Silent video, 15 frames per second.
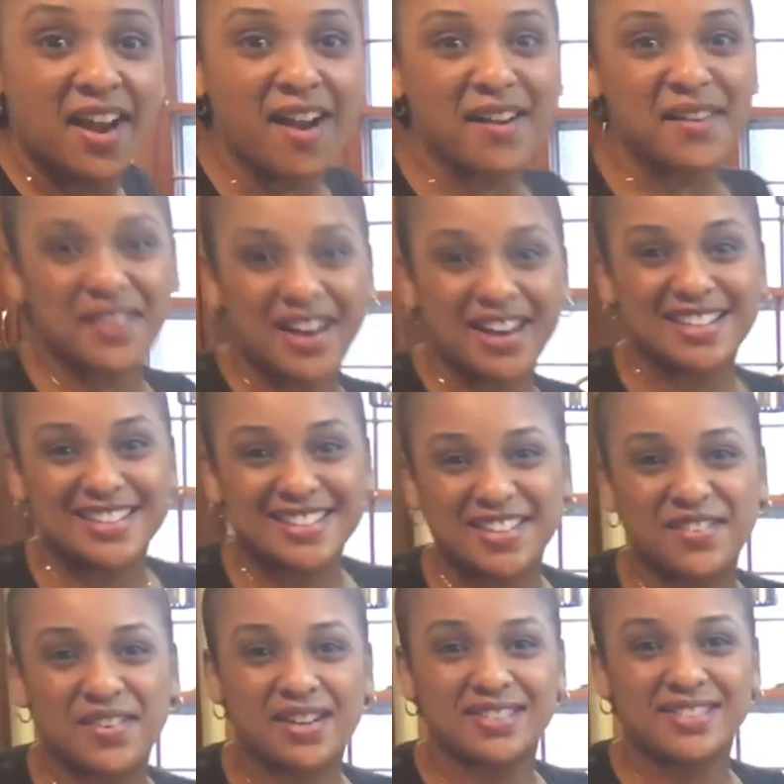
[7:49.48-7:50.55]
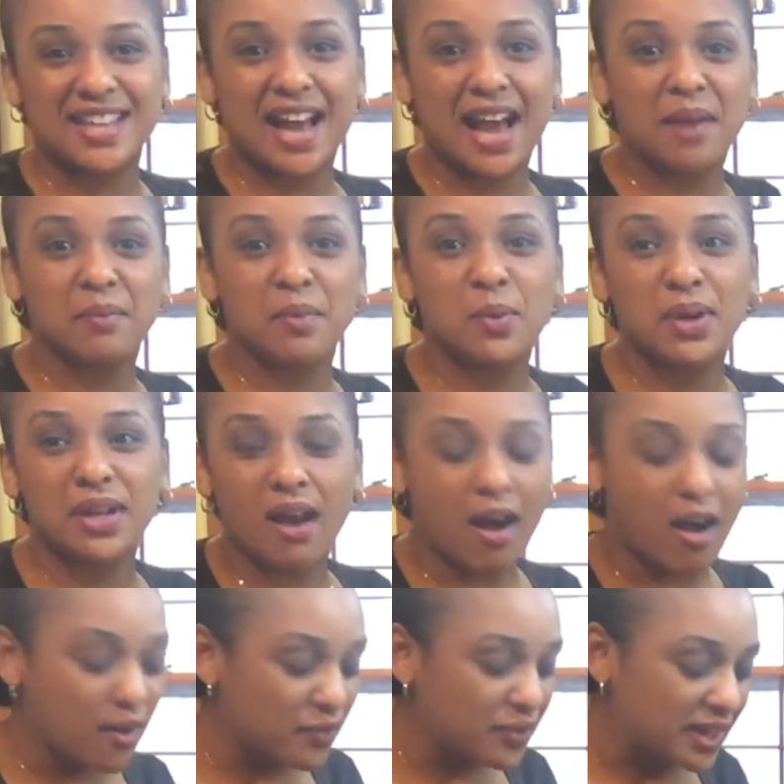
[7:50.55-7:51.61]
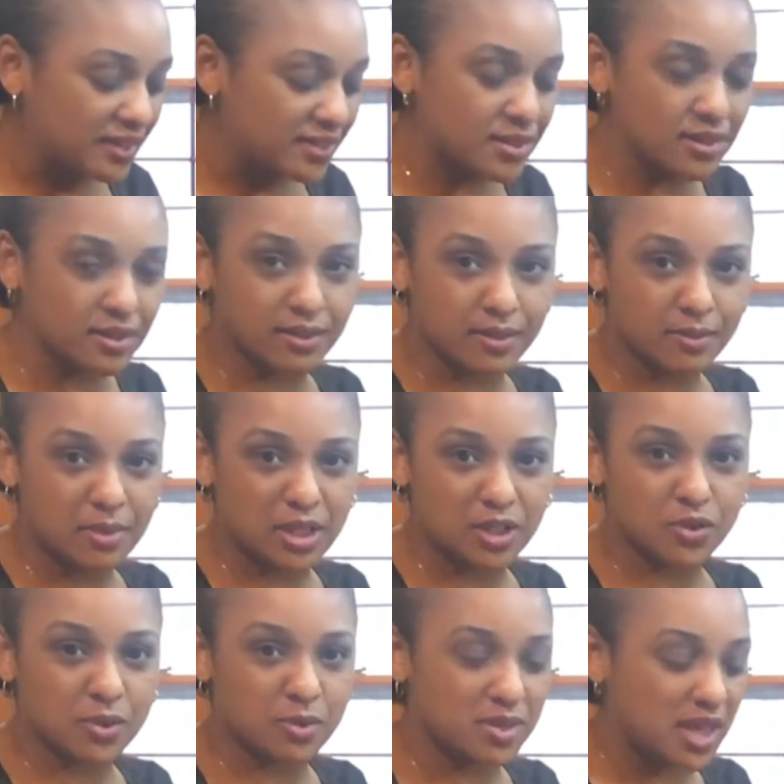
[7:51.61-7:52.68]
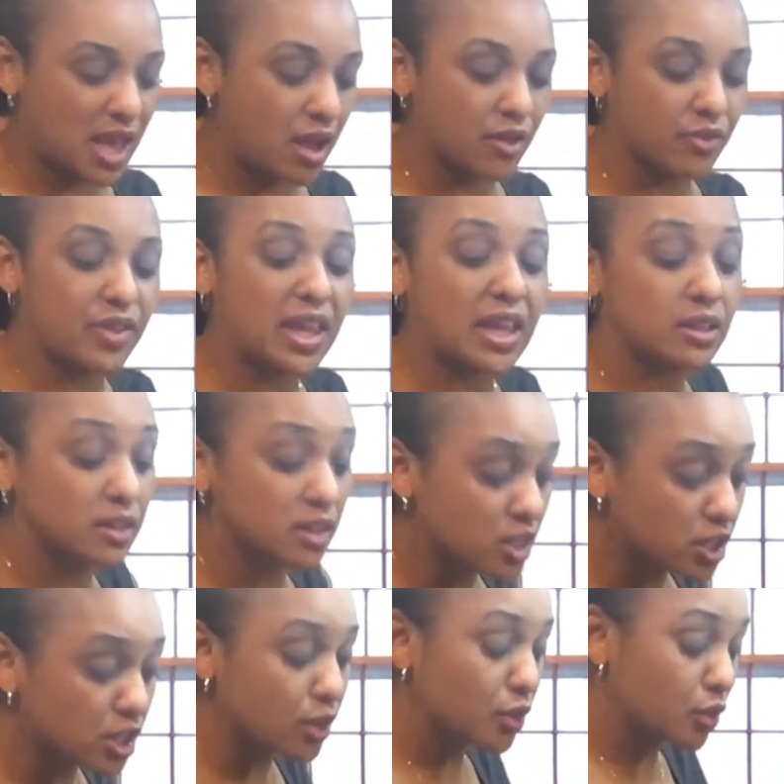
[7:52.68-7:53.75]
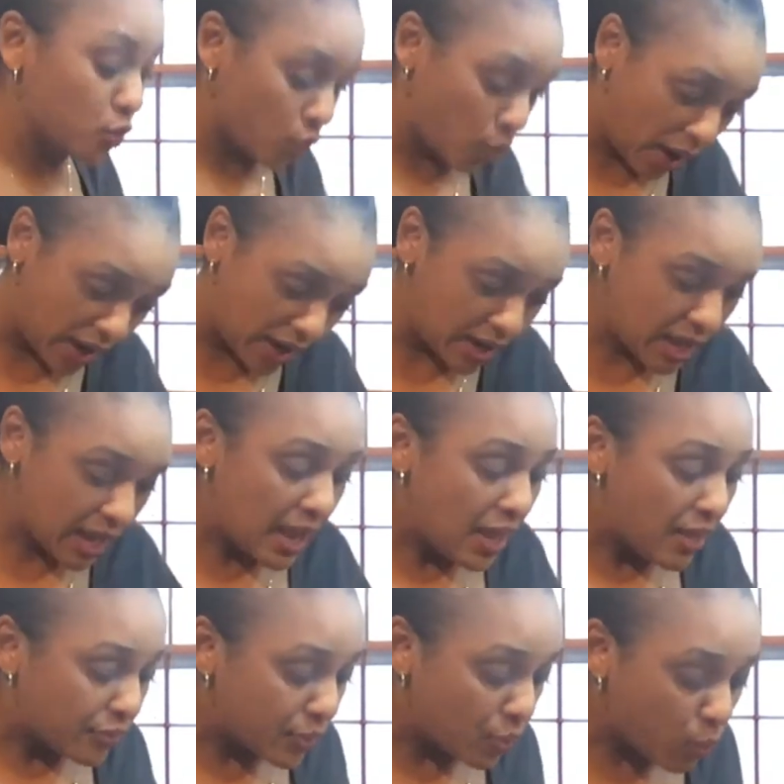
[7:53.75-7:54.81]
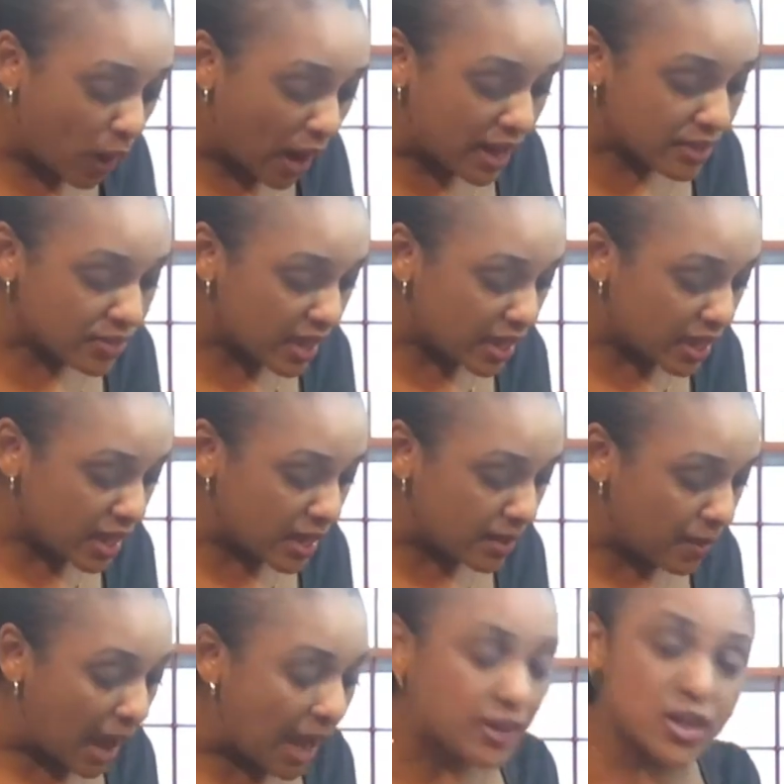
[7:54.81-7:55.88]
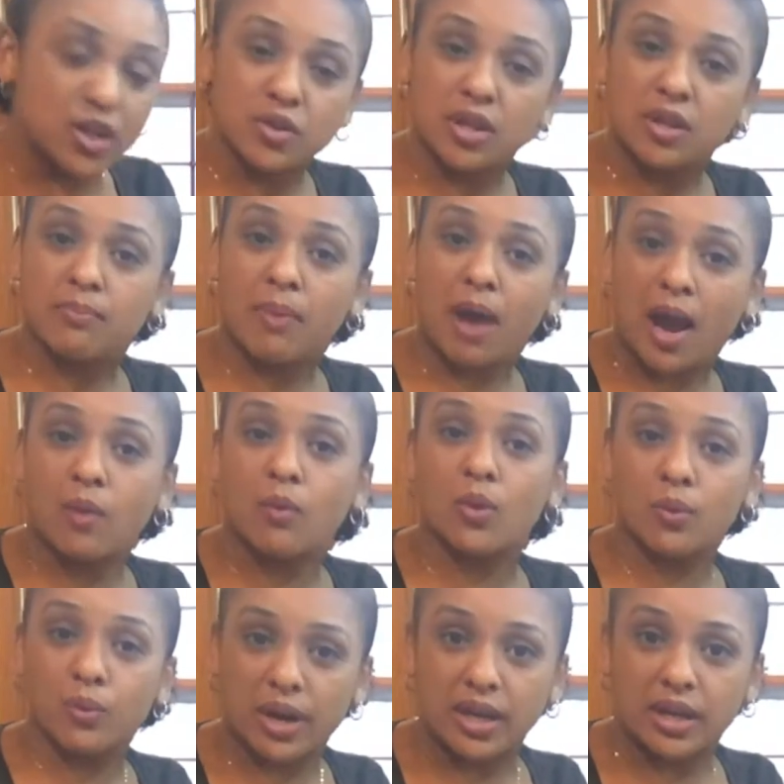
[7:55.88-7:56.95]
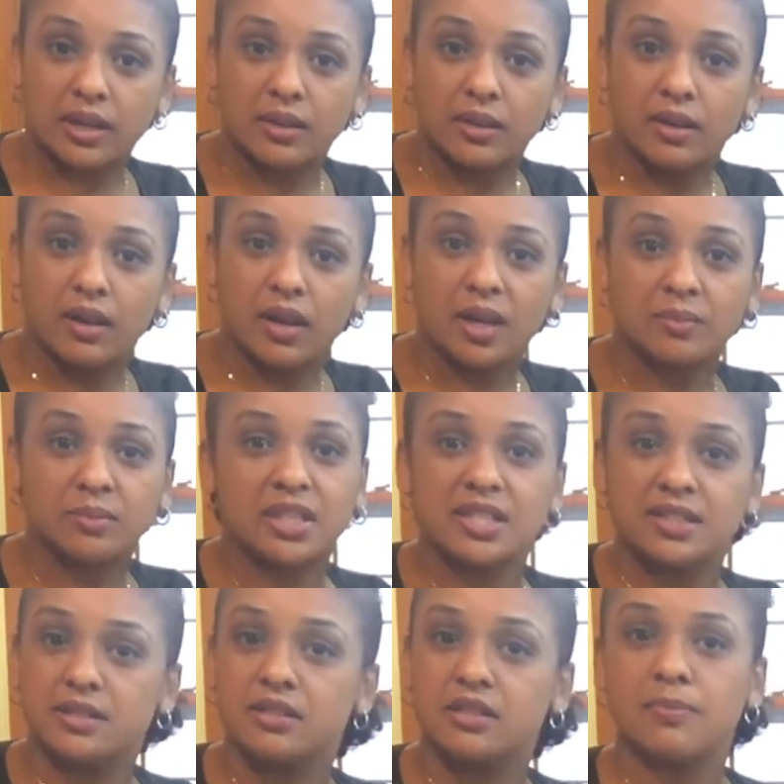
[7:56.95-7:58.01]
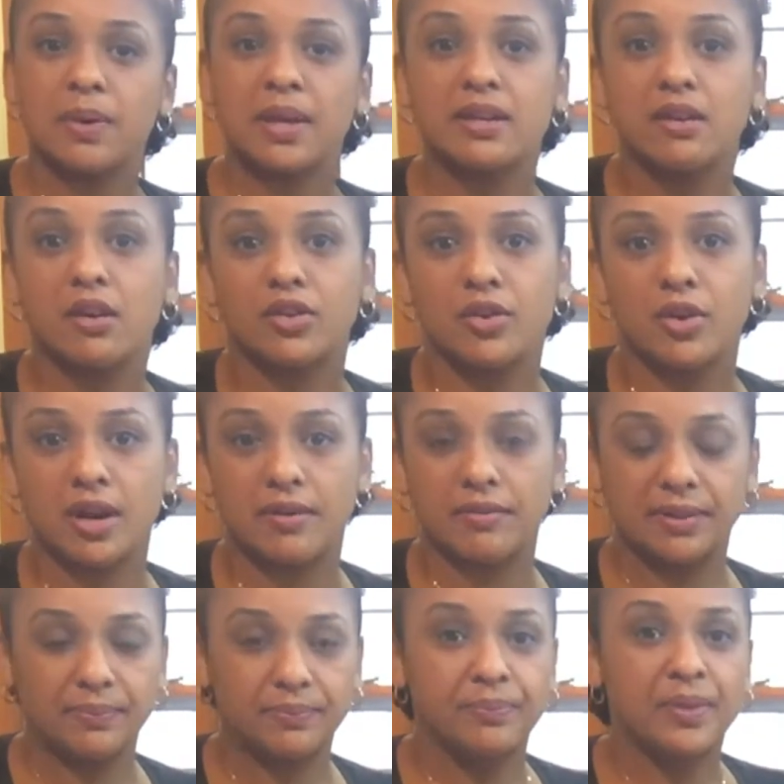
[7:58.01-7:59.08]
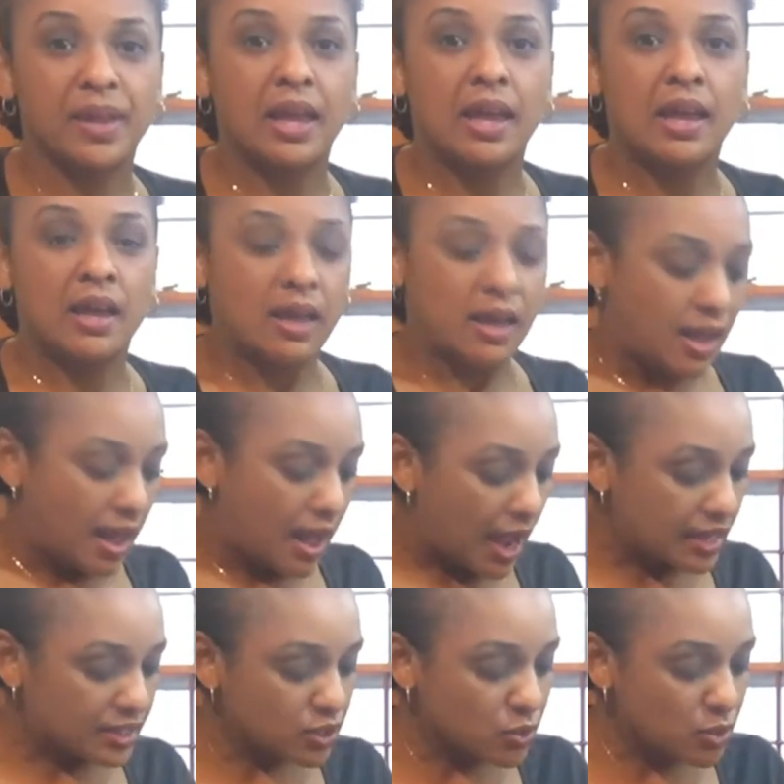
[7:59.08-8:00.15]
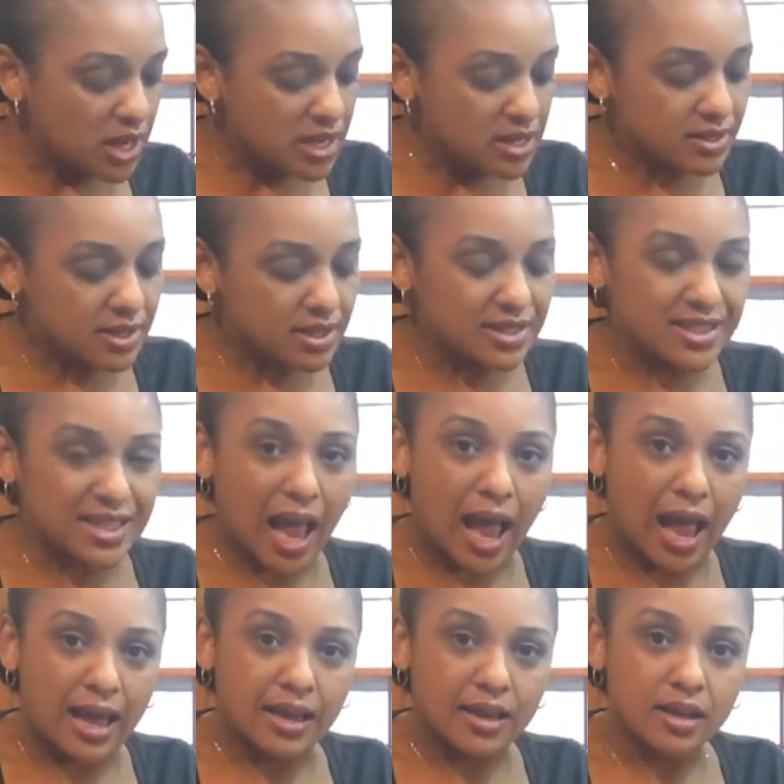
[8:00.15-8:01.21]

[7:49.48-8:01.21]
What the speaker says: All right, so our timer went off and I took the mushrooms out. They look great. The way that I knew that mine were ready, because it's dependent on your oven, I squeezed the side